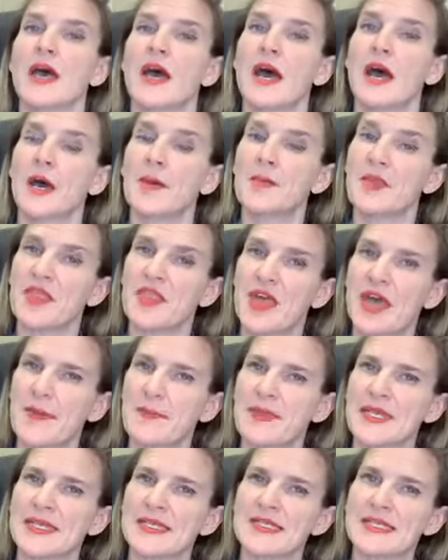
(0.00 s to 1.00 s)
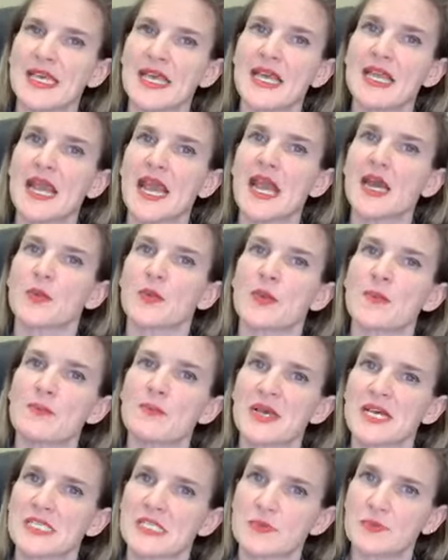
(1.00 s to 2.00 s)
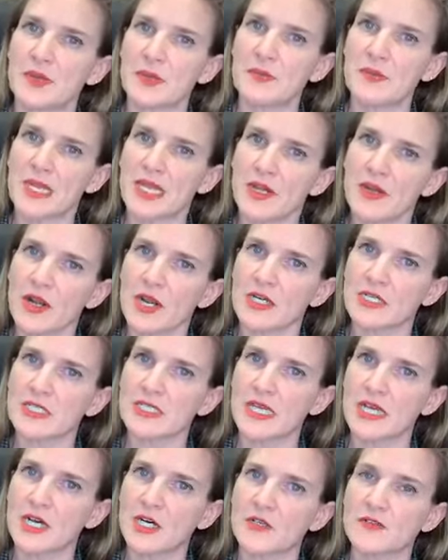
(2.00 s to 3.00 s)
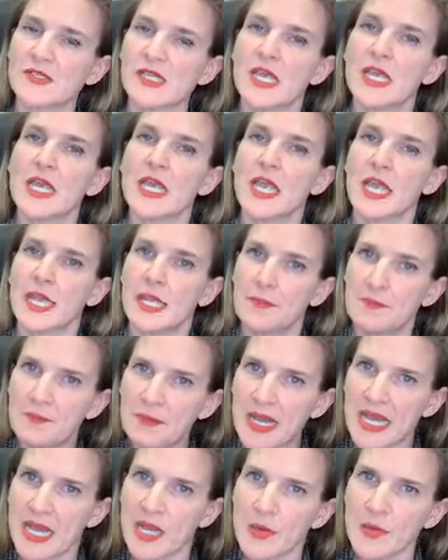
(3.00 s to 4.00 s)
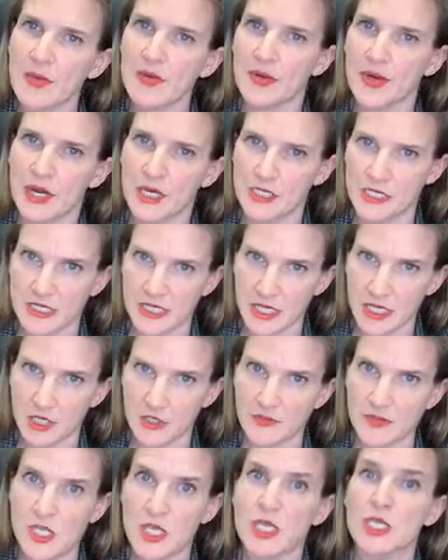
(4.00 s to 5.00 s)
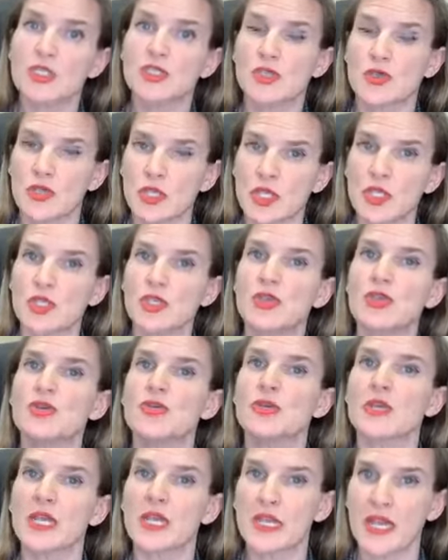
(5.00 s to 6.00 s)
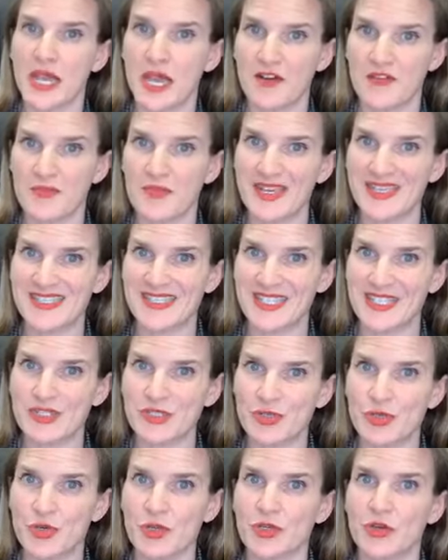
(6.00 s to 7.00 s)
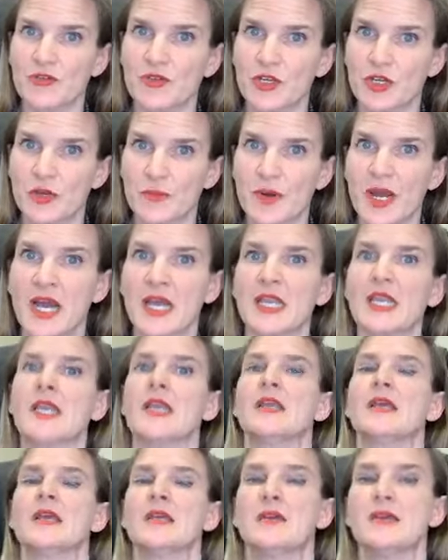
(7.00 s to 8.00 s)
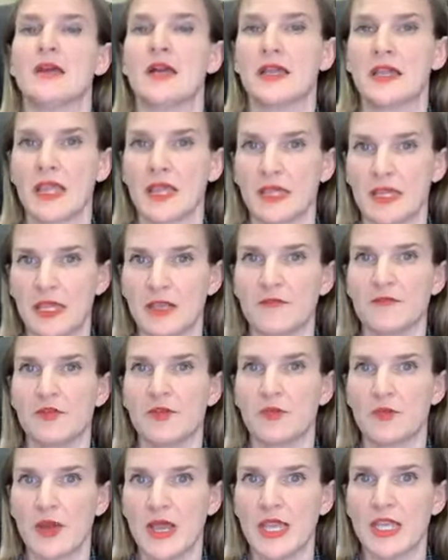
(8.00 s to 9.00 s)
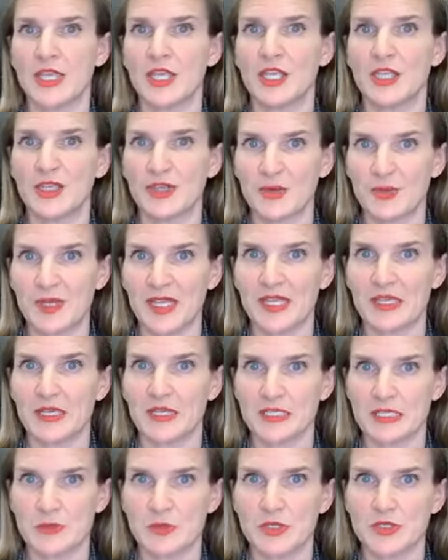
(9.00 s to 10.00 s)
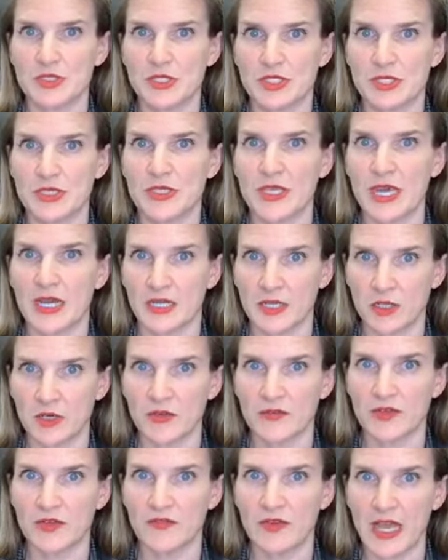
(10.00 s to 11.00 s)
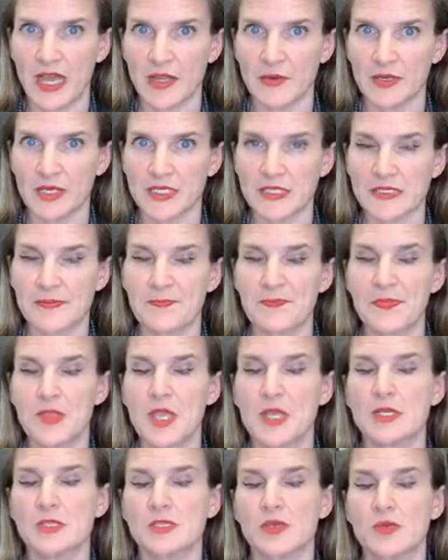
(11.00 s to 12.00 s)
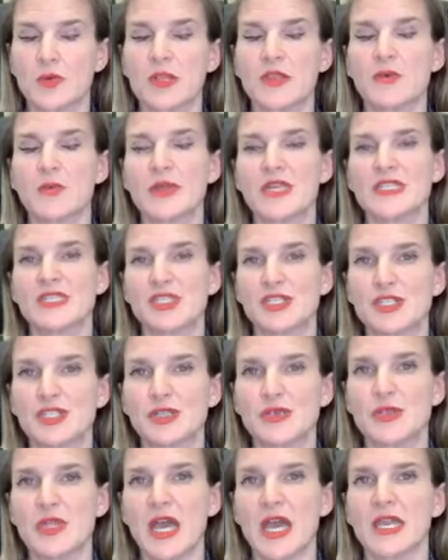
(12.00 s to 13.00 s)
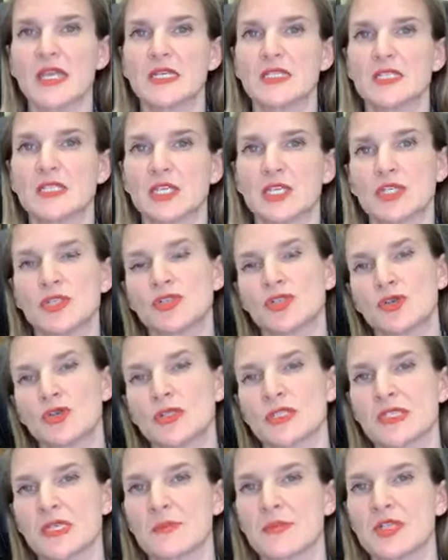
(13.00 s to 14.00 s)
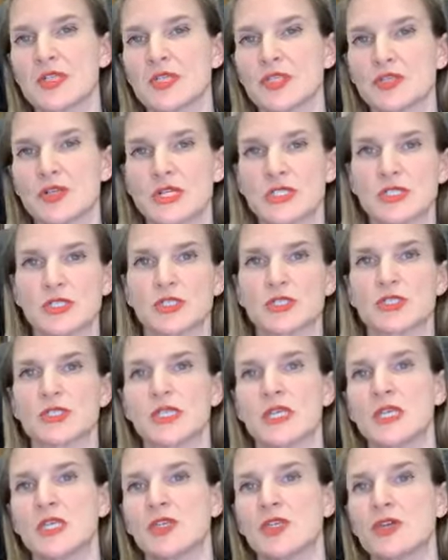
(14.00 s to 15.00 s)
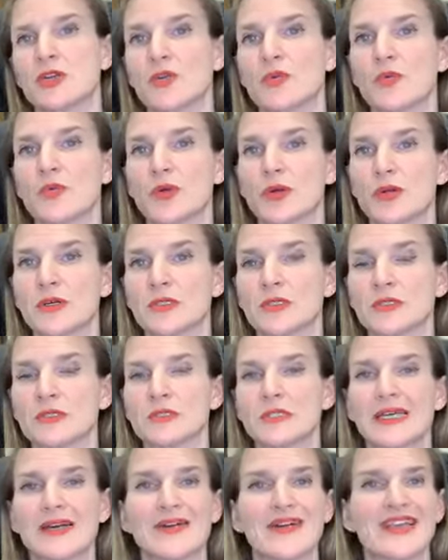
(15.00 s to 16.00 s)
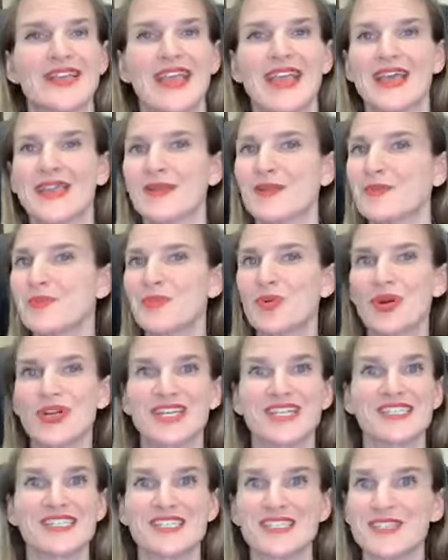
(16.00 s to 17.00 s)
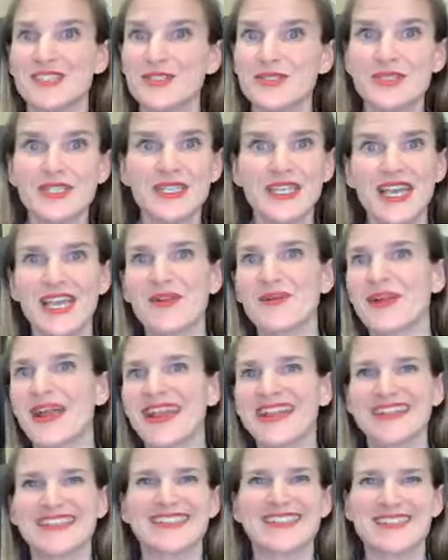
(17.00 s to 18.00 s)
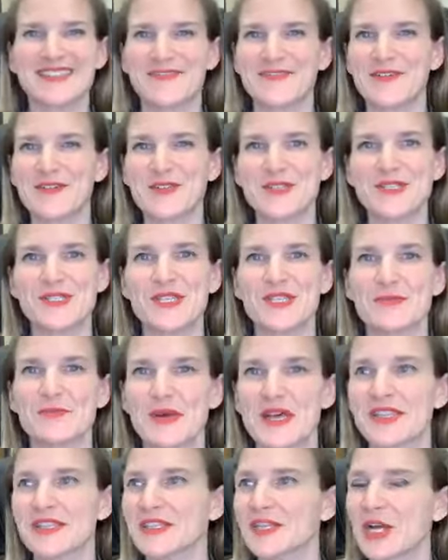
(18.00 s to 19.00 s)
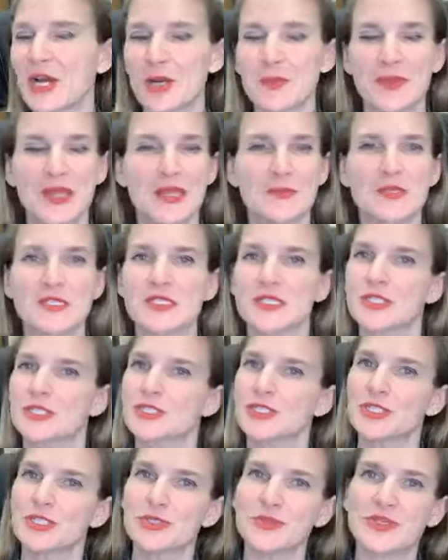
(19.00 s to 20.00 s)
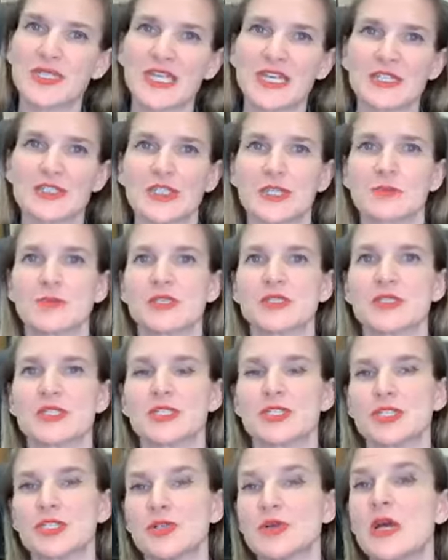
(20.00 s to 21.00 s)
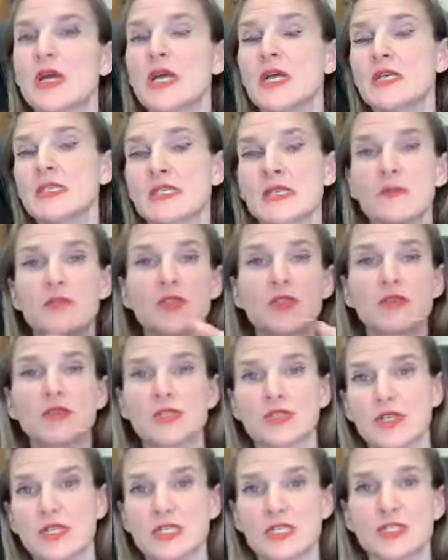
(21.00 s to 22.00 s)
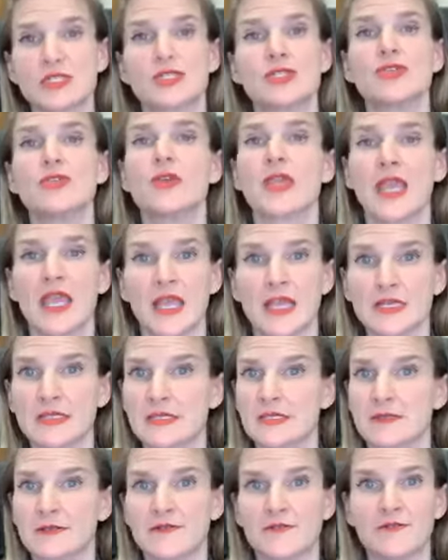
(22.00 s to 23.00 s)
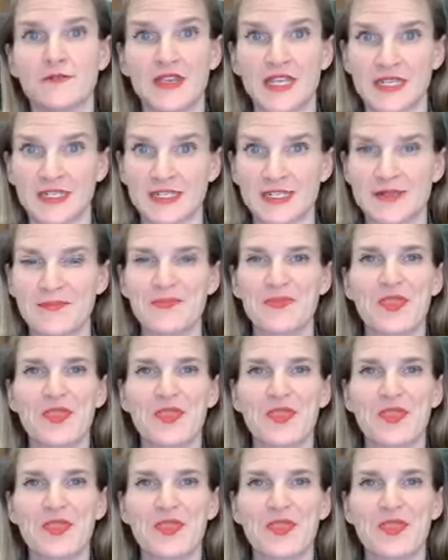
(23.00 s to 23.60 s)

Um, that being said, how do we best prepare ourselves and empower ourselves so that you can have best control over your body again, if and when you're being exposed to that COVID virus. So, one of the ways to do that is to control some of the stressors in your world. Now, again, mortgage is due today, right? It's the first of the month, car payments are due, electric bills are due. Some of those stressors you can't fix.